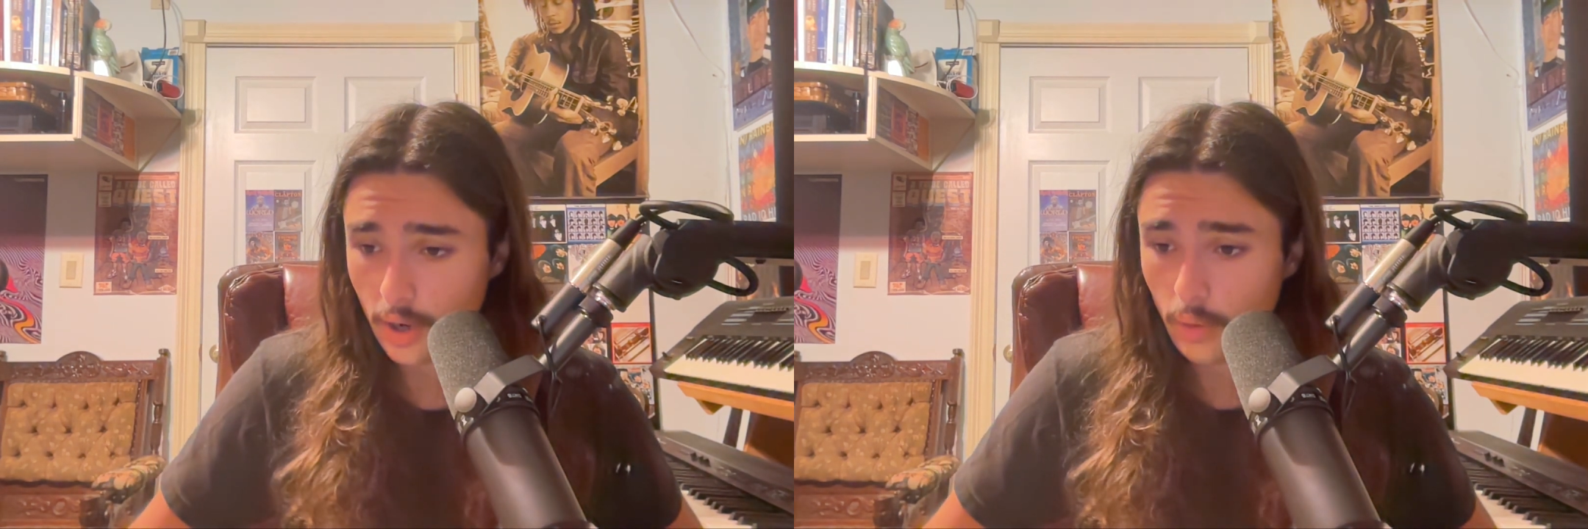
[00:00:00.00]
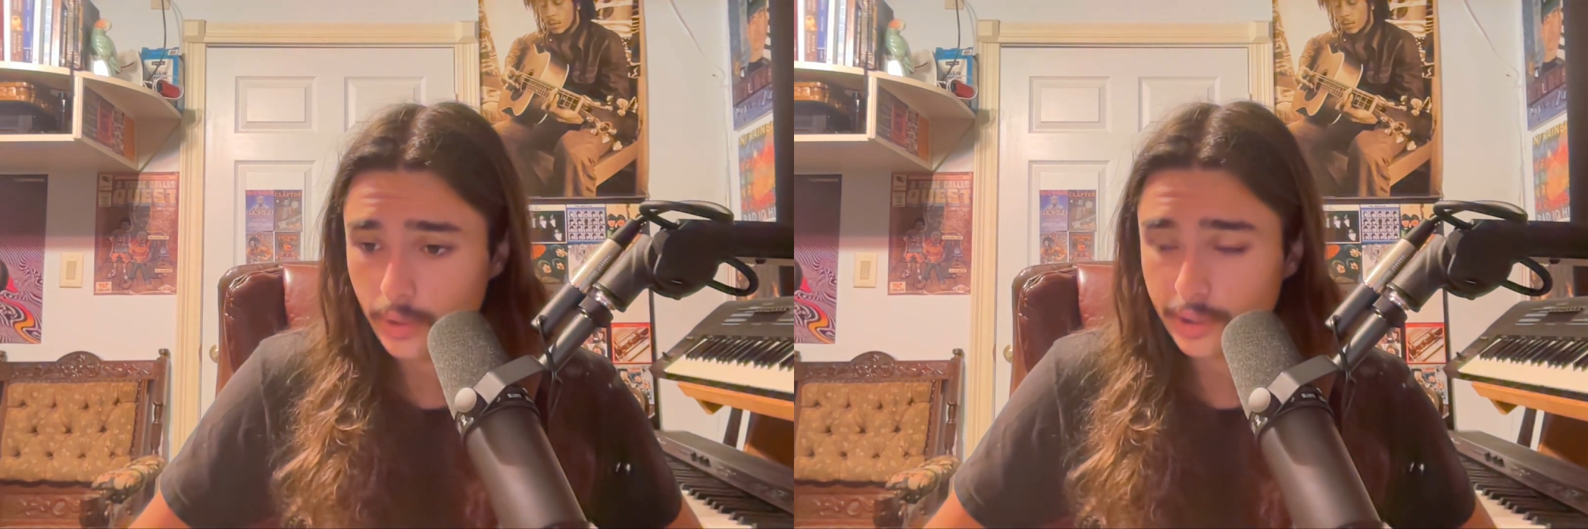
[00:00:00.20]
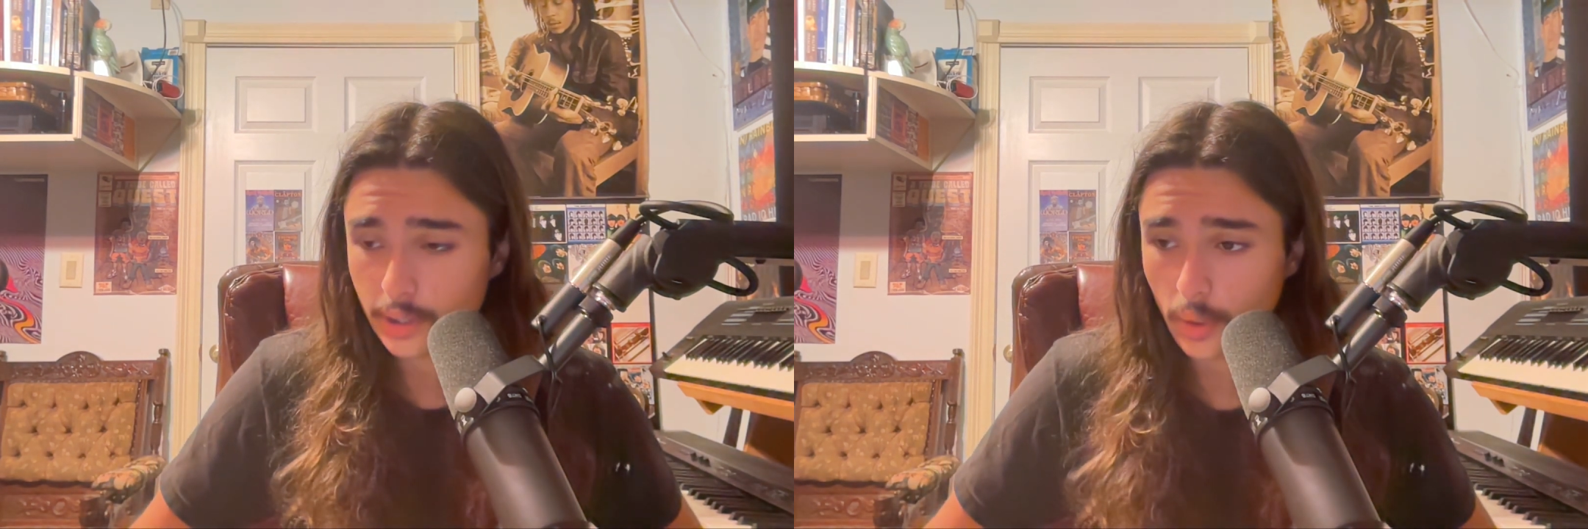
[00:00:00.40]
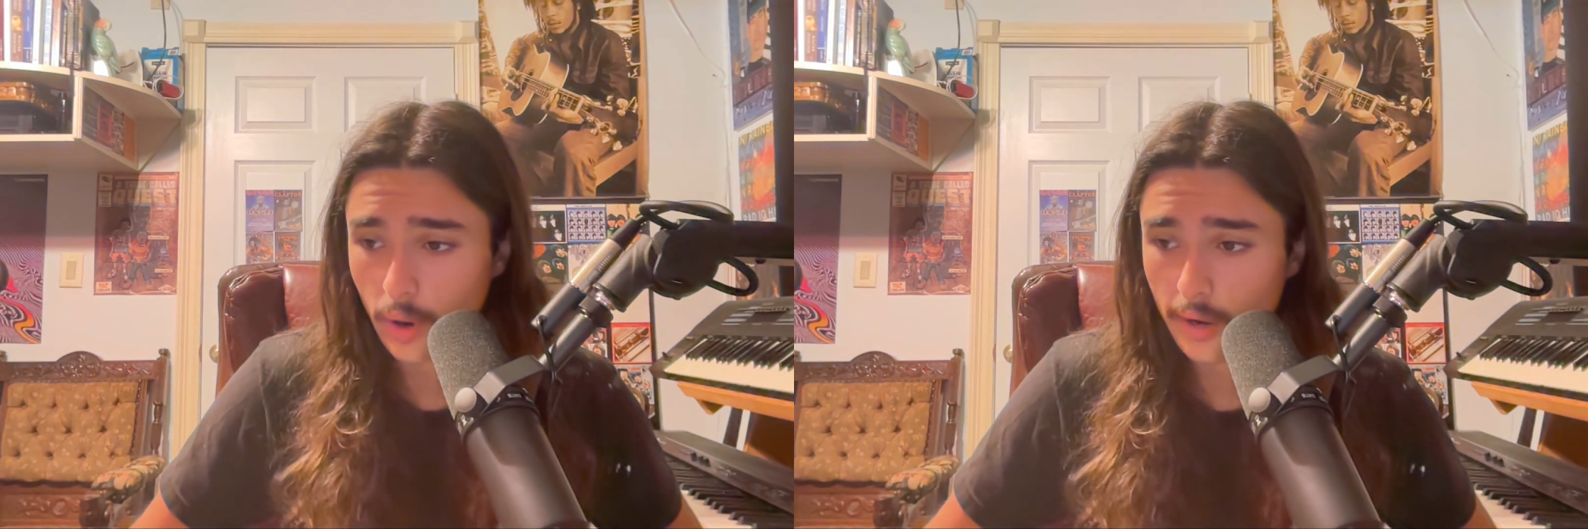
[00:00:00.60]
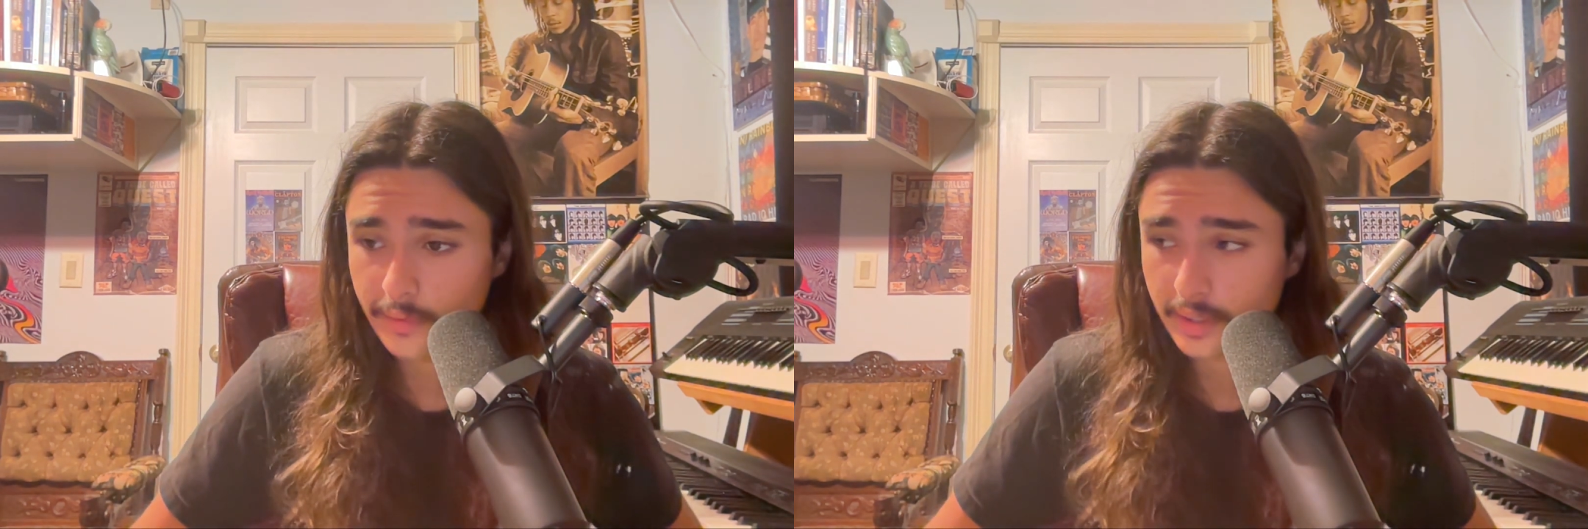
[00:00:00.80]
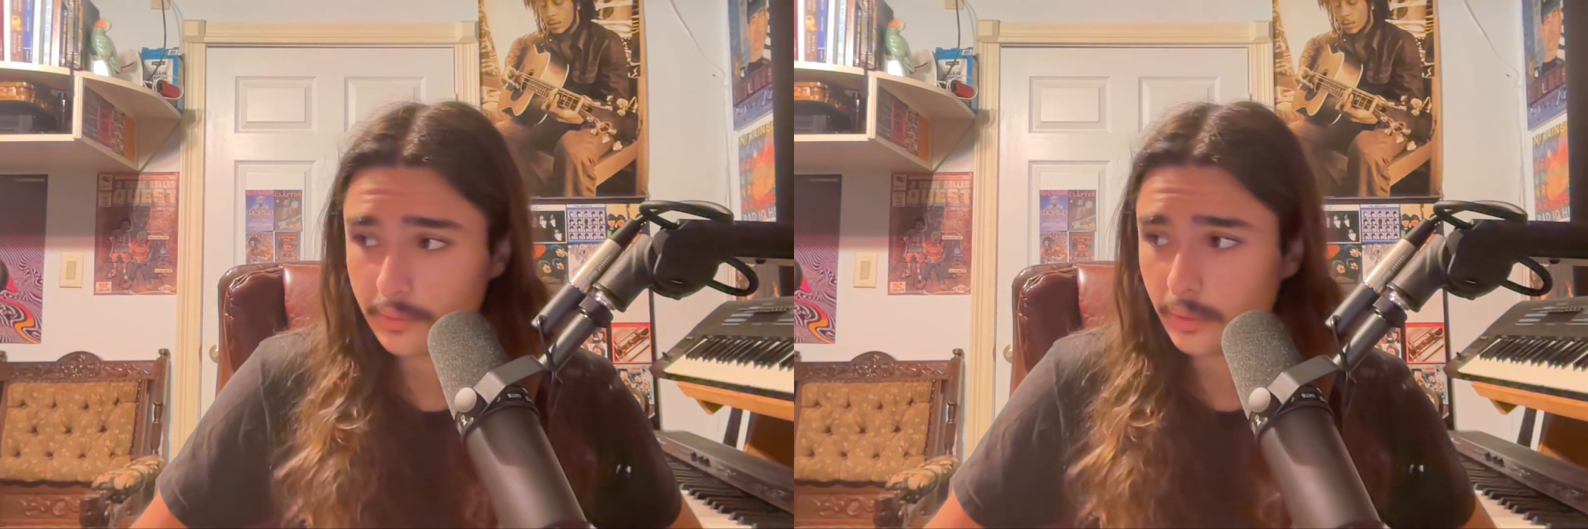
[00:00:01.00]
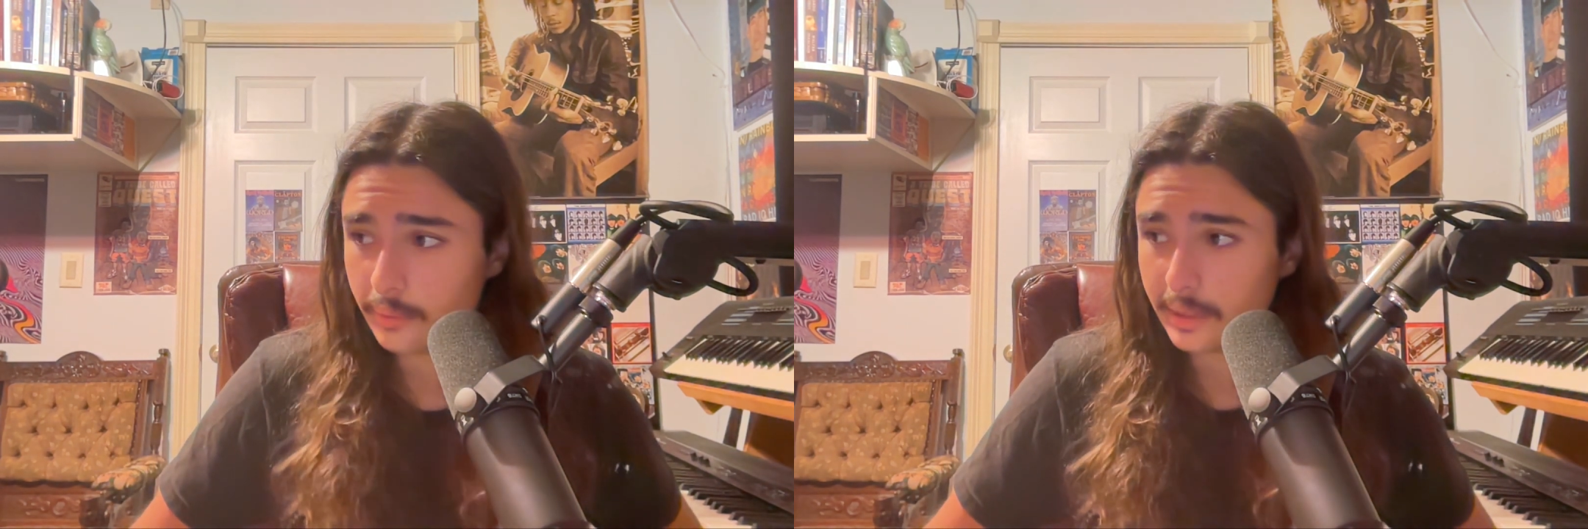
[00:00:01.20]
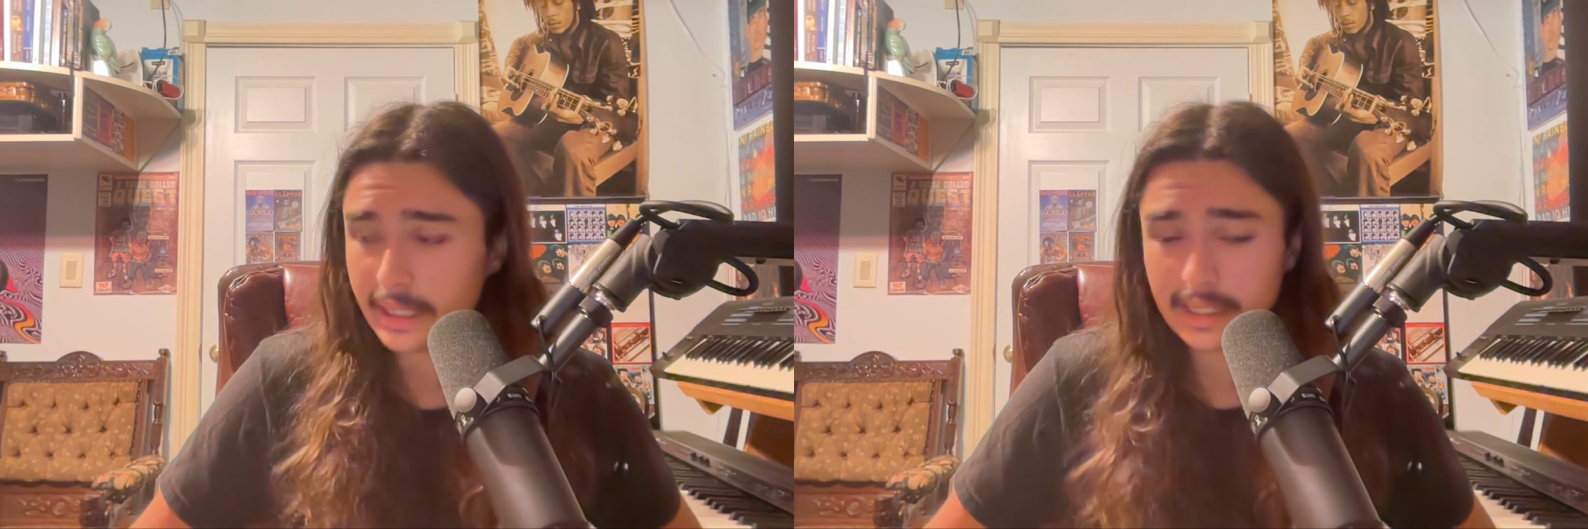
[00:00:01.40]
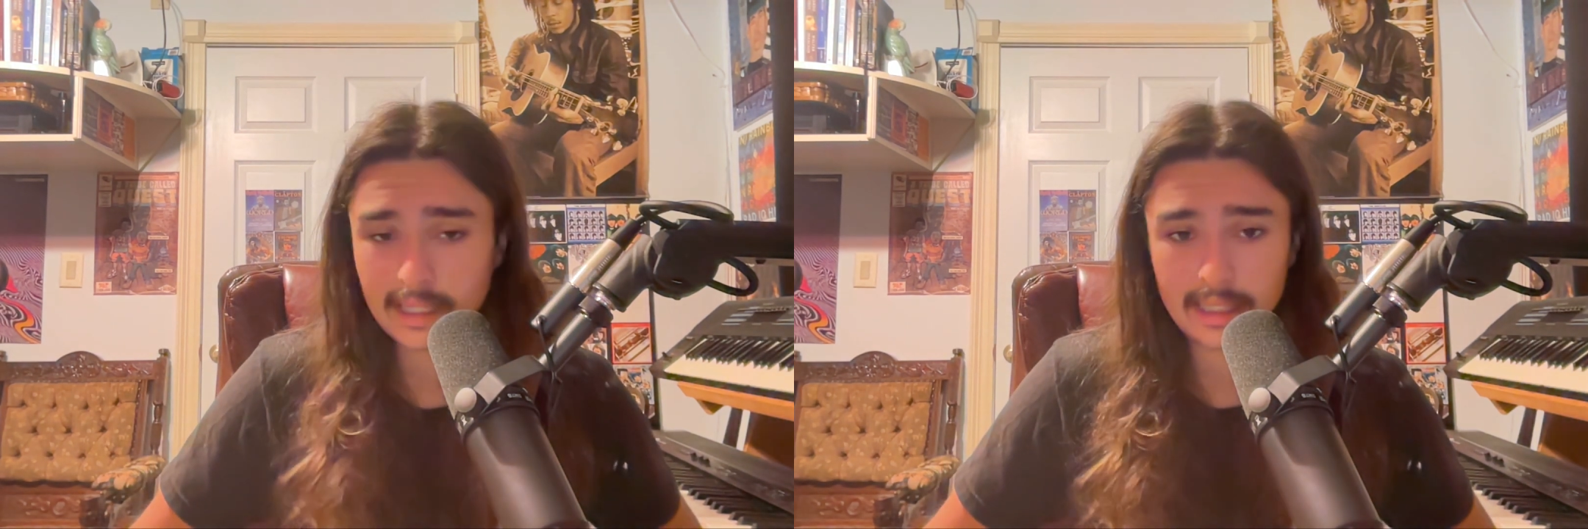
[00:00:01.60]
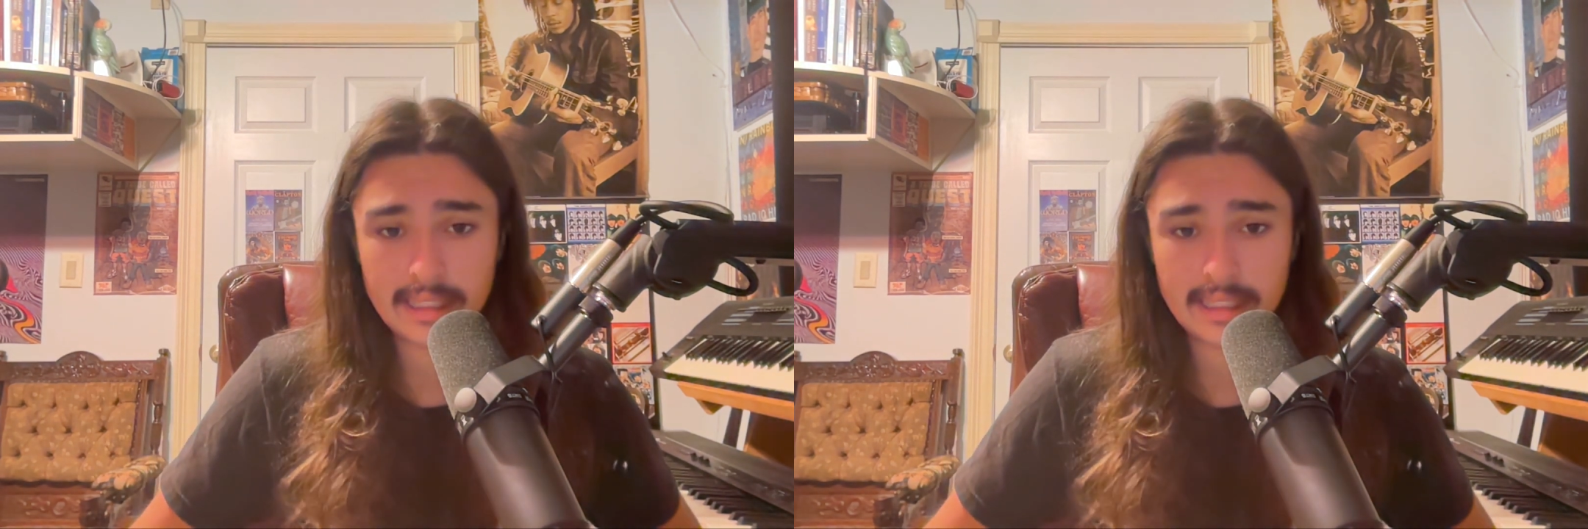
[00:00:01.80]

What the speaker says: We so often, when we get a